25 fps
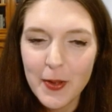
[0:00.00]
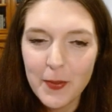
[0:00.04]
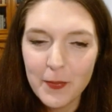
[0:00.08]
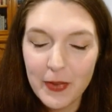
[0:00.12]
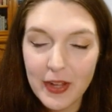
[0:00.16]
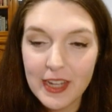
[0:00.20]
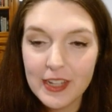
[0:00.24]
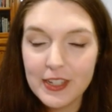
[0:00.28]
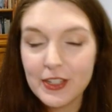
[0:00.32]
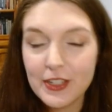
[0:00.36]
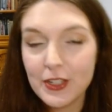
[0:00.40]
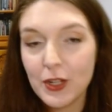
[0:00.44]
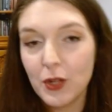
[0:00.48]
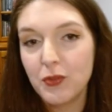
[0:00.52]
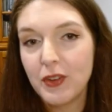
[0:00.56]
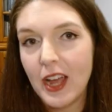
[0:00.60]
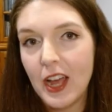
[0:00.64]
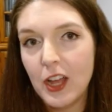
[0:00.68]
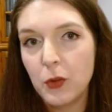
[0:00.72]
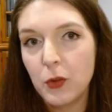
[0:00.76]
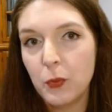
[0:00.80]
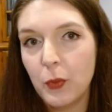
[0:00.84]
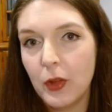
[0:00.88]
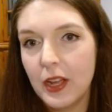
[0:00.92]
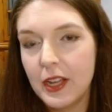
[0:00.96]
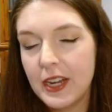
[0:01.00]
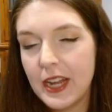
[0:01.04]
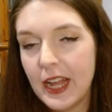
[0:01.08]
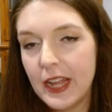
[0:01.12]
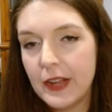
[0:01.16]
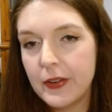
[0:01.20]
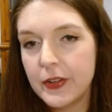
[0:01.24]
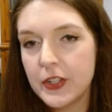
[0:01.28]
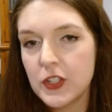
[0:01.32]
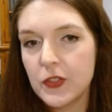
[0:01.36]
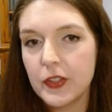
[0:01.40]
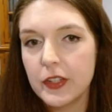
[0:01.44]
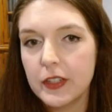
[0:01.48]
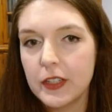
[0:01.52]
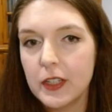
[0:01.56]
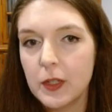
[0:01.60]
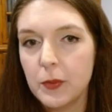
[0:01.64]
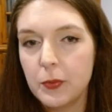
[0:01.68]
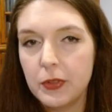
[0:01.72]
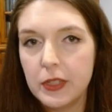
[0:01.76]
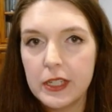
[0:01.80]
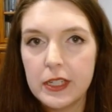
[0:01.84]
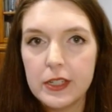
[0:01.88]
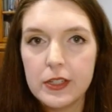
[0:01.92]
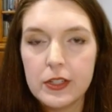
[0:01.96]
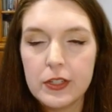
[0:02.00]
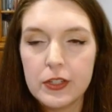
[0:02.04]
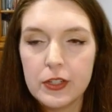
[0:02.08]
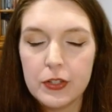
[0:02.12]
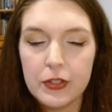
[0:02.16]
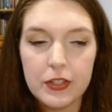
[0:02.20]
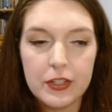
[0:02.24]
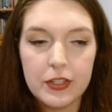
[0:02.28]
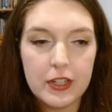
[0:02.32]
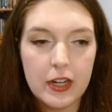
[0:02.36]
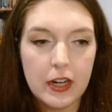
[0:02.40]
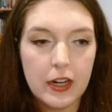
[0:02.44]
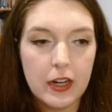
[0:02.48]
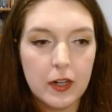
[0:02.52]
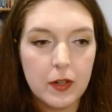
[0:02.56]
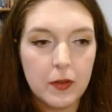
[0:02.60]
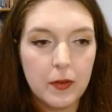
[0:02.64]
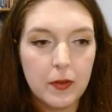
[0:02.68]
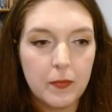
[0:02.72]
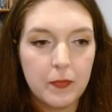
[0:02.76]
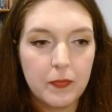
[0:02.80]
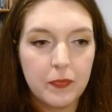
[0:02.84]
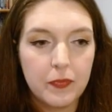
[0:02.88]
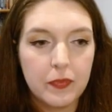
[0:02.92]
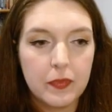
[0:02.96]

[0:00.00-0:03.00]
But so round one, I was very pleased to start